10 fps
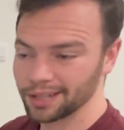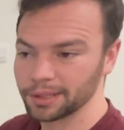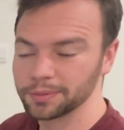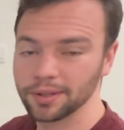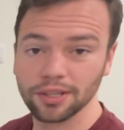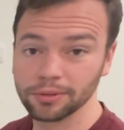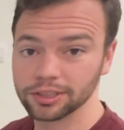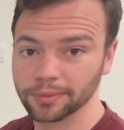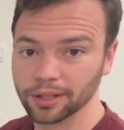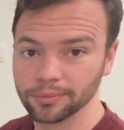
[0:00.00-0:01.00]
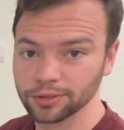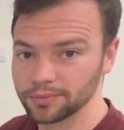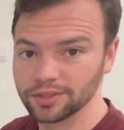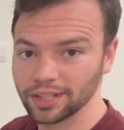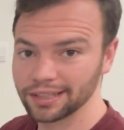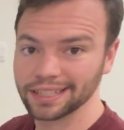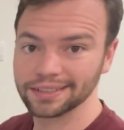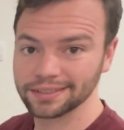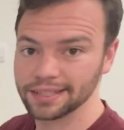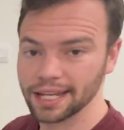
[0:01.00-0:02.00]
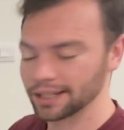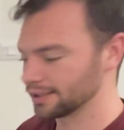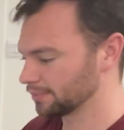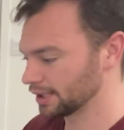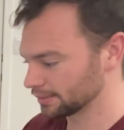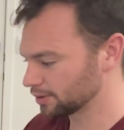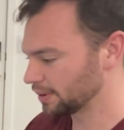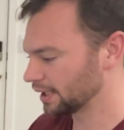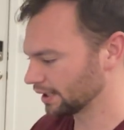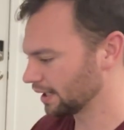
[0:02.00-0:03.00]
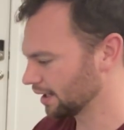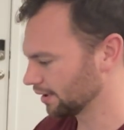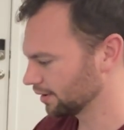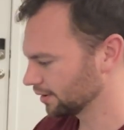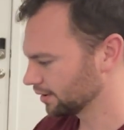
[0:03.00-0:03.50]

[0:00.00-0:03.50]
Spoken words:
I'm not spinning the wheel tomorrow, so I'm just saying that's today because I'm spinning it again.